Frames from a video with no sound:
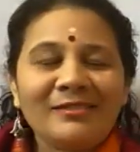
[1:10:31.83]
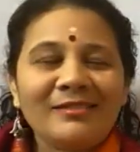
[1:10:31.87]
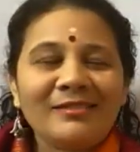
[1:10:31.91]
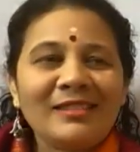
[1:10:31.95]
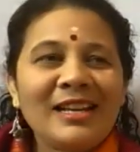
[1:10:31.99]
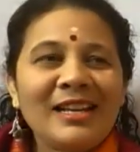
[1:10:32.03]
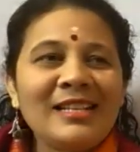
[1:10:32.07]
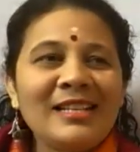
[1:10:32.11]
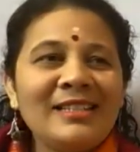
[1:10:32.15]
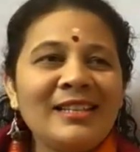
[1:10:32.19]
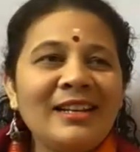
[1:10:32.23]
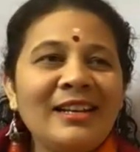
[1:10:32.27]

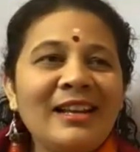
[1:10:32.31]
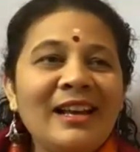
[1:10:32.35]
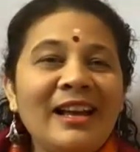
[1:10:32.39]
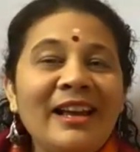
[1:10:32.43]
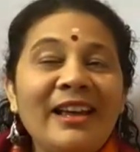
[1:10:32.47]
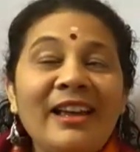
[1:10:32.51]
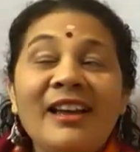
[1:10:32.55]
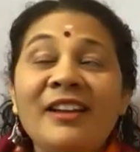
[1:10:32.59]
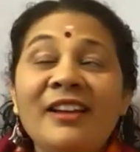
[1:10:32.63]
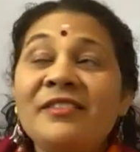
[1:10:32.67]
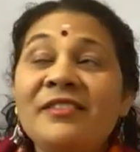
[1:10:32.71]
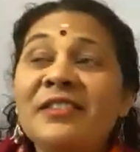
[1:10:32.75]
I said, I
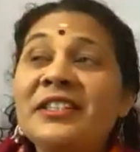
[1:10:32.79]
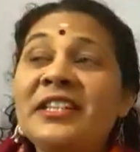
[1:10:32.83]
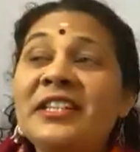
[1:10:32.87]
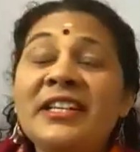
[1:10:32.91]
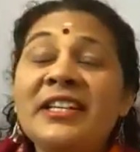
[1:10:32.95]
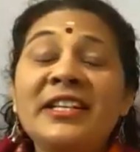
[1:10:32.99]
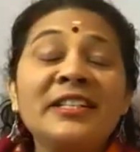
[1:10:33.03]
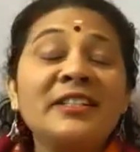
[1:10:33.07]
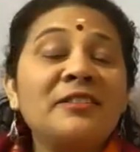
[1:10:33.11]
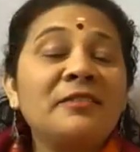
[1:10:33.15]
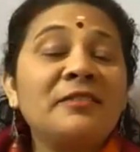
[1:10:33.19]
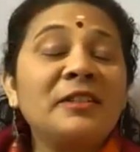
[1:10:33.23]
have a
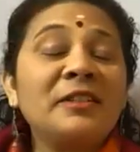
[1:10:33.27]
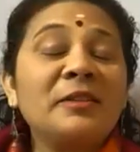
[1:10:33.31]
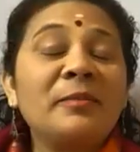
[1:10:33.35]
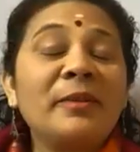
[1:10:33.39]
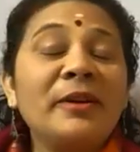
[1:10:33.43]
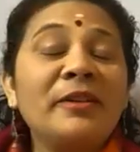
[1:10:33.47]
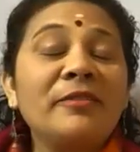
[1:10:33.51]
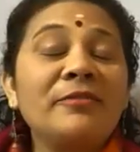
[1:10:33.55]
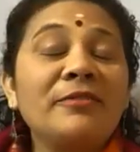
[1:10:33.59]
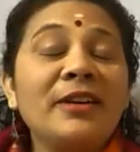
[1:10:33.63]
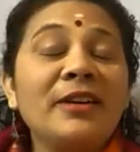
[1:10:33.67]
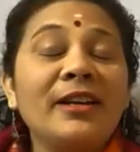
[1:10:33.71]
date with
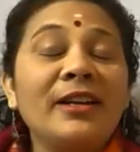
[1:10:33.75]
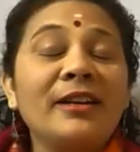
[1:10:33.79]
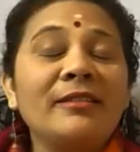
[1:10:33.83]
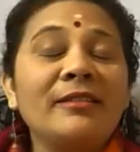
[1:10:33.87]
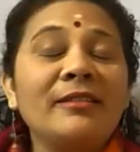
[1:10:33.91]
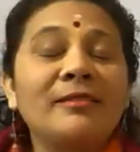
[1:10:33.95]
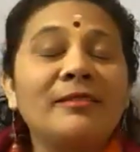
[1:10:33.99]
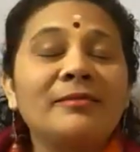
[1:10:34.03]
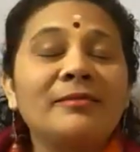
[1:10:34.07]
my friend.